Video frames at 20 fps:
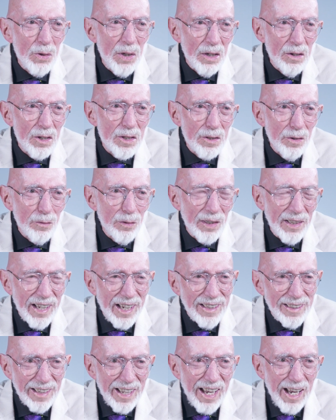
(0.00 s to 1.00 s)
years have
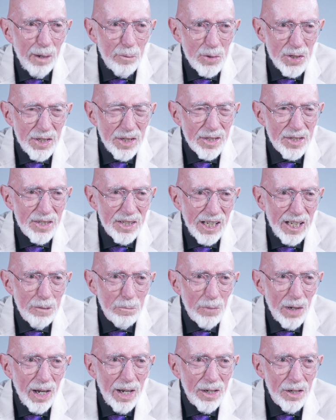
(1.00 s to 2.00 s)
elapsed as
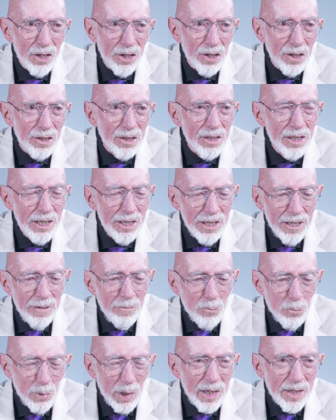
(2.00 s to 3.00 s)
seen by her,
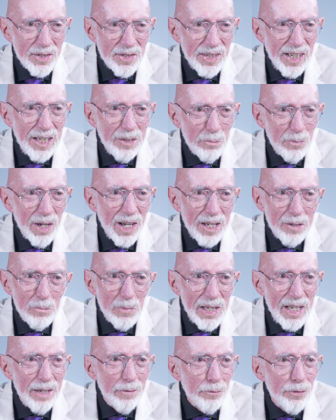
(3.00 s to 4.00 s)
but as seen by
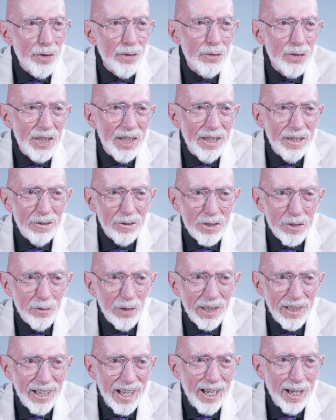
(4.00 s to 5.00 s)
me, fifty years have
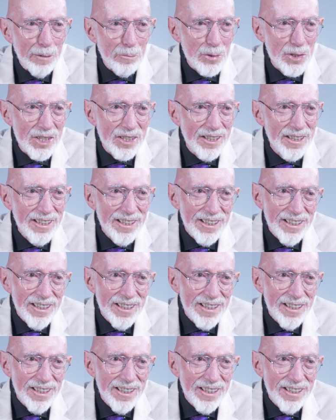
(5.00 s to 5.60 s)
elapsed.